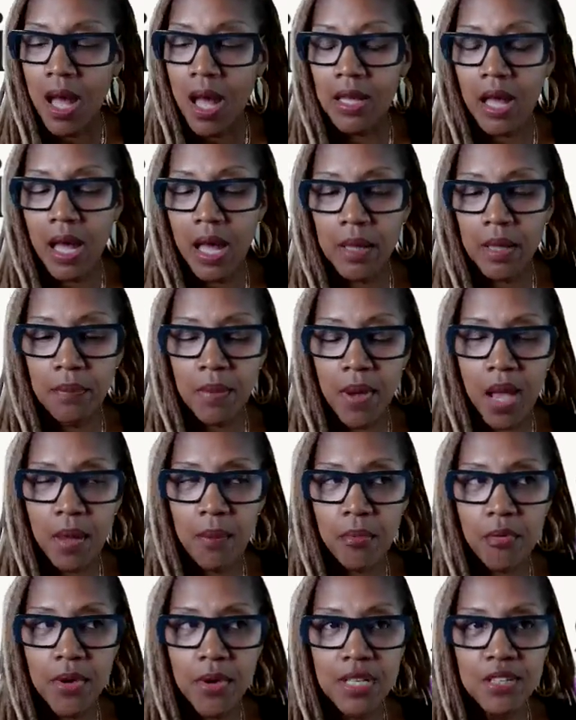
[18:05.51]

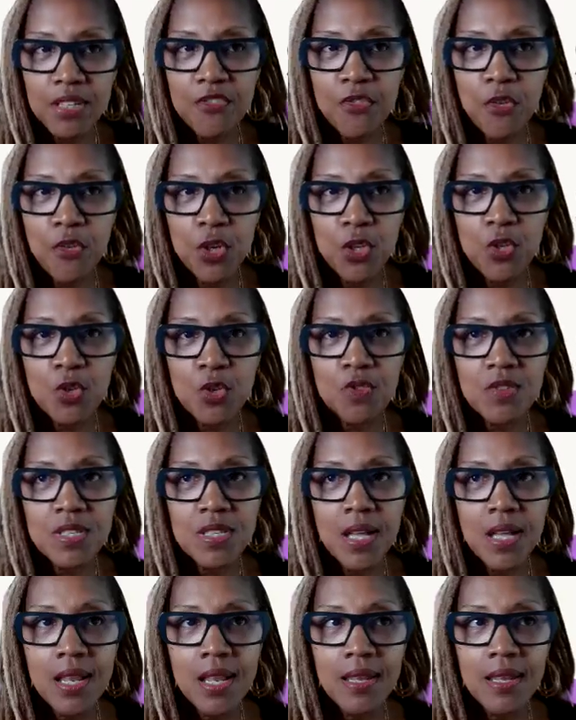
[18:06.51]
I preached for Youth
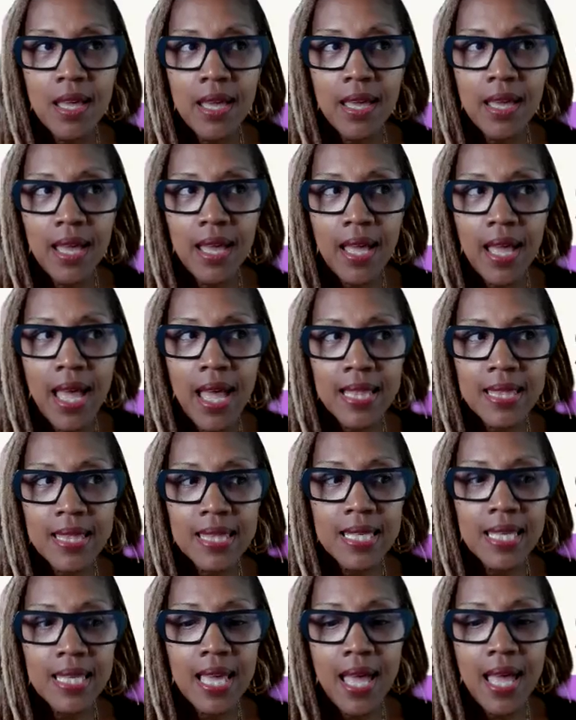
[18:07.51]
Sunday
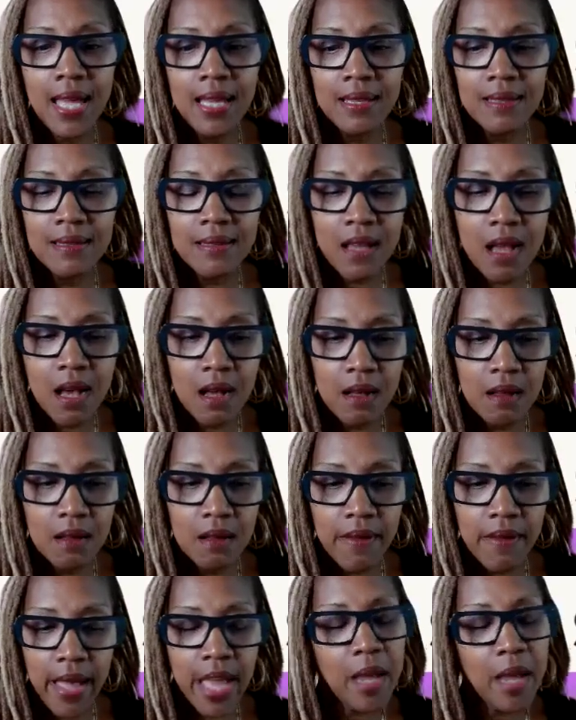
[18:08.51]
at the end
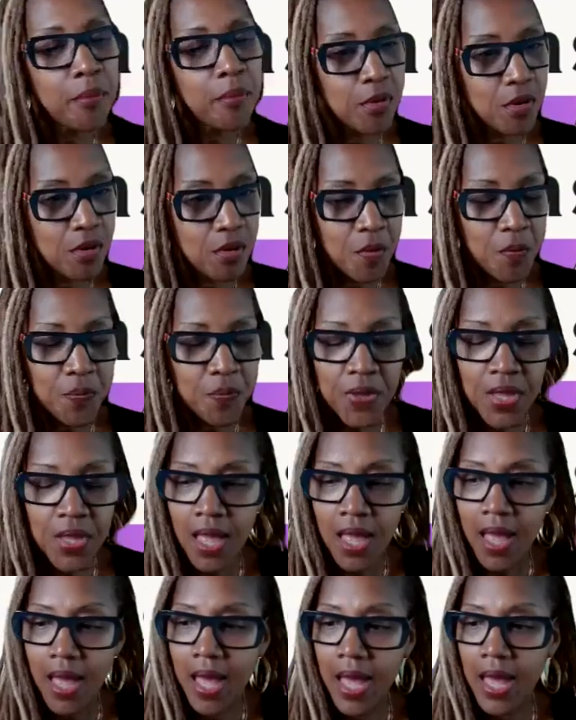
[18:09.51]
of April,
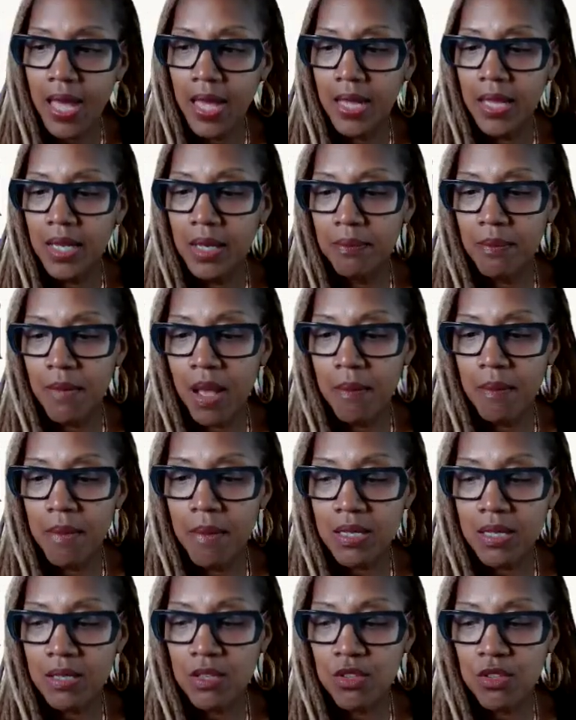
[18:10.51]
and my
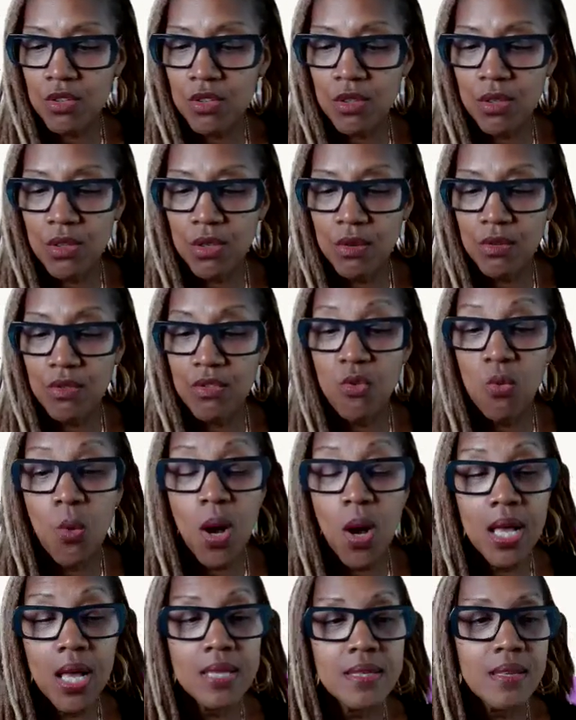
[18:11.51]
message to the youth
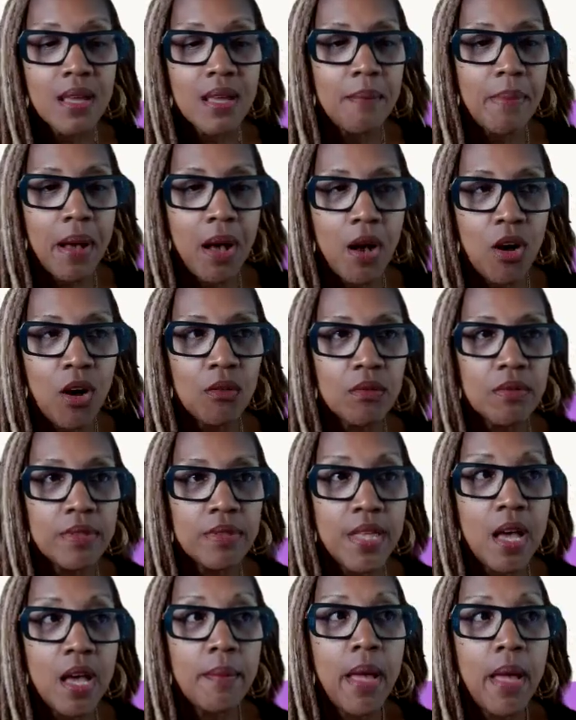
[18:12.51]
was about
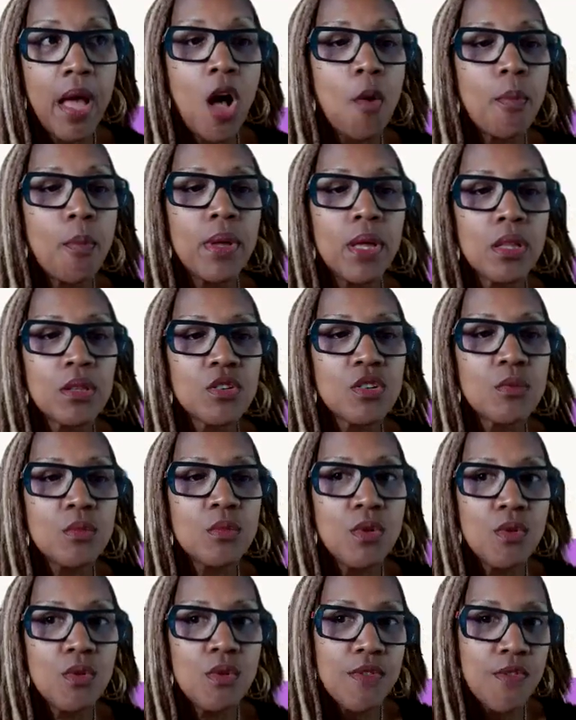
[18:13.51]
them helping to
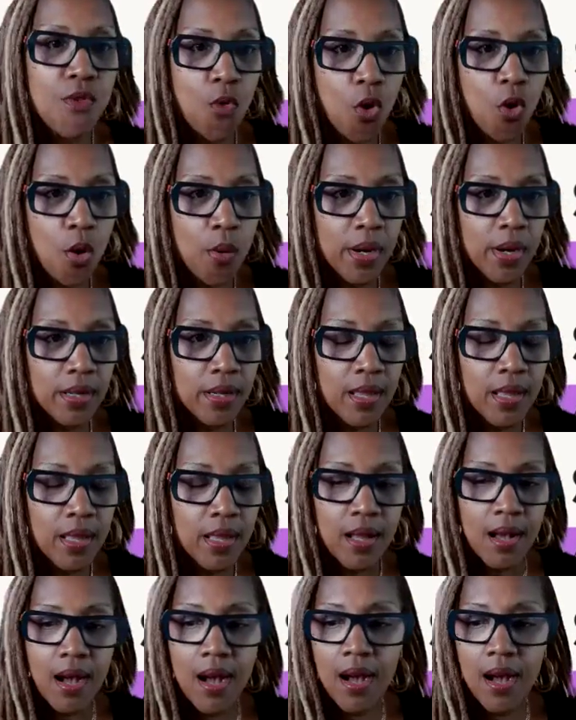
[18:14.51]
move forward.
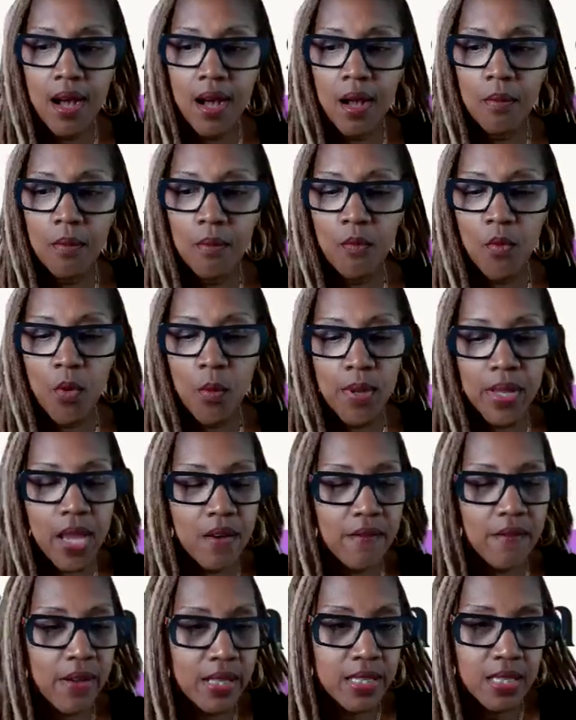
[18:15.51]
We were
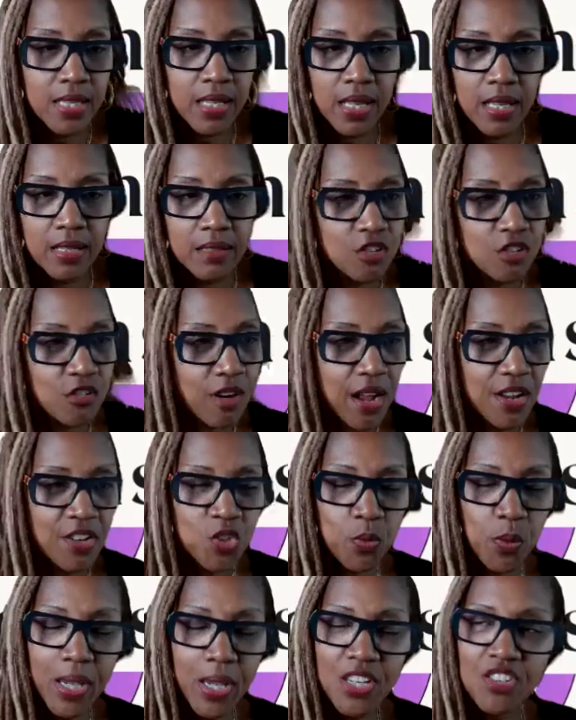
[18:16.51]
getting ready to get into
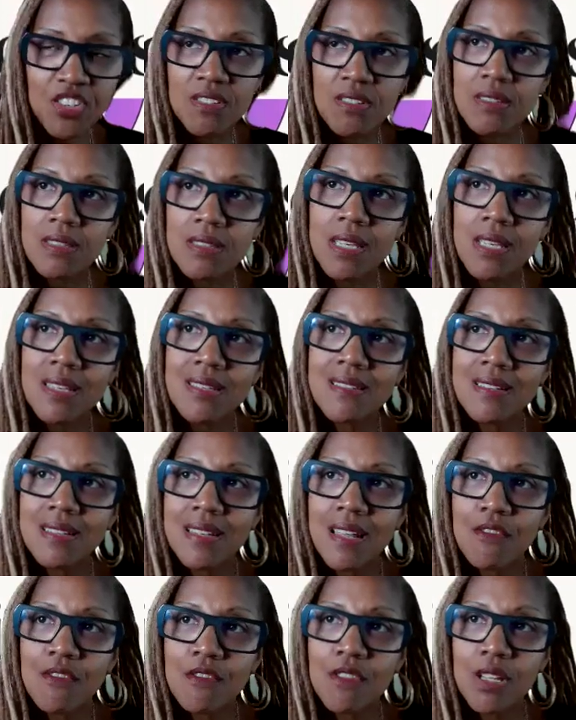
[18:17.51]
graduation
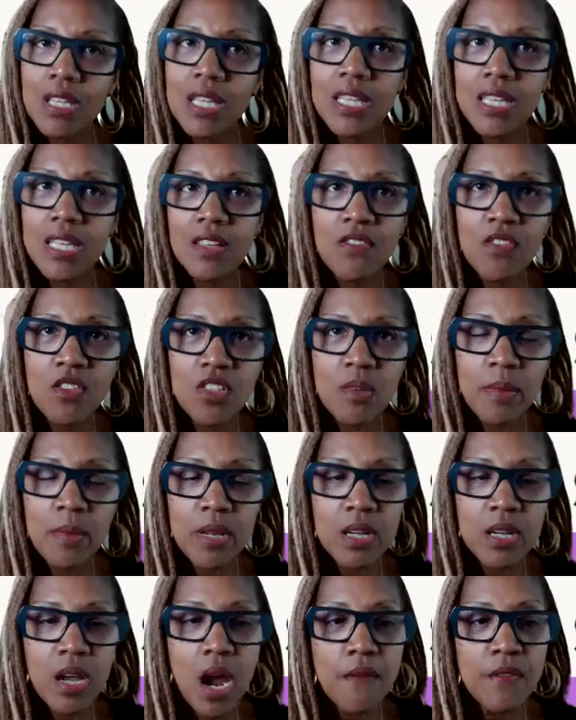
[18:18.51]
season and really giving
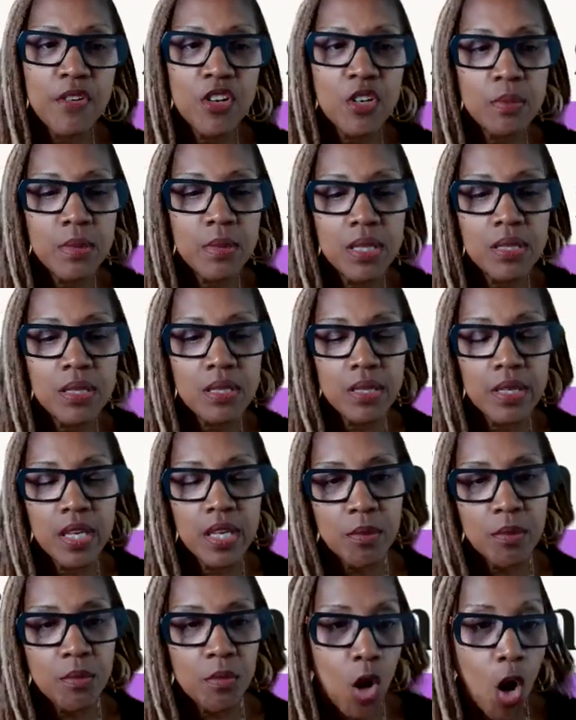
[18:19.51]
them encouragement to
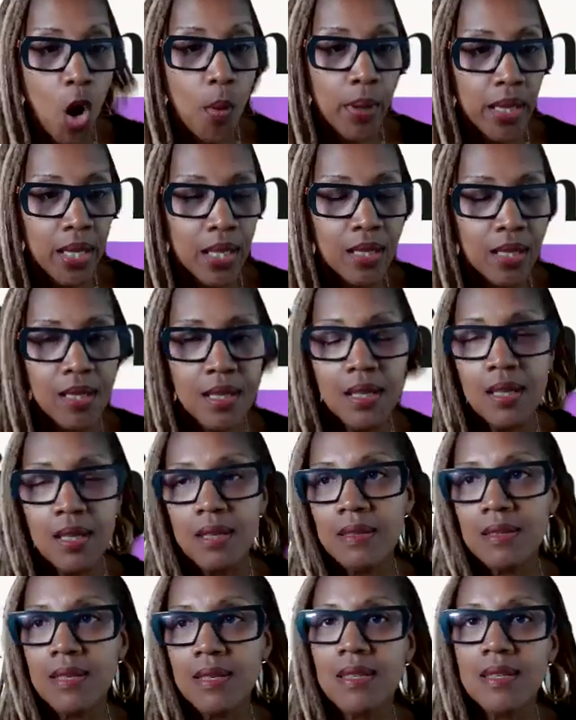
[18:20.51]
keep going
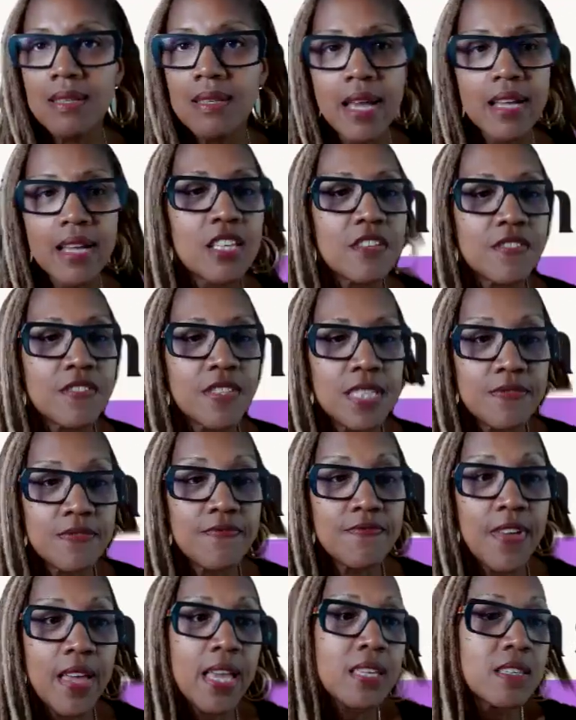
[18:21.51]
to the next
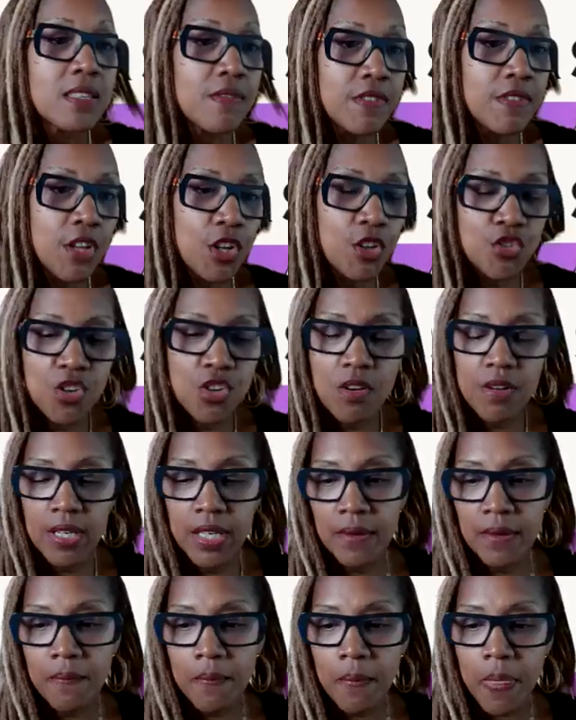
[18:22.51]
phase of their
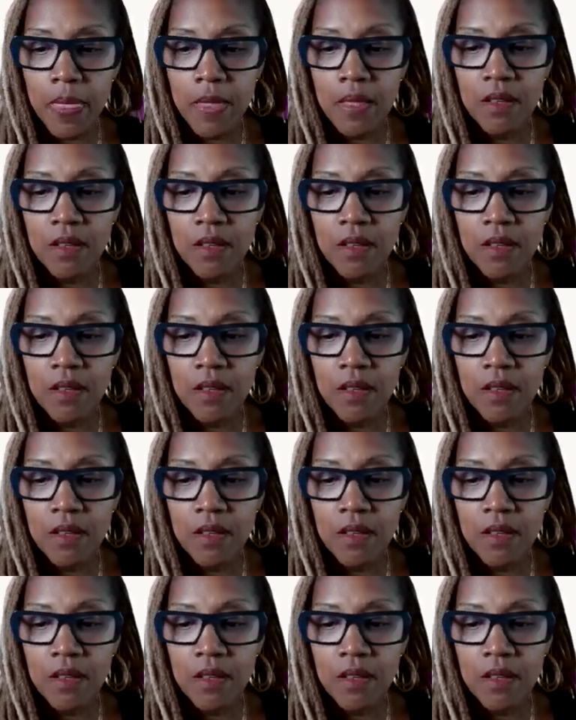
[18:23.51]
journey.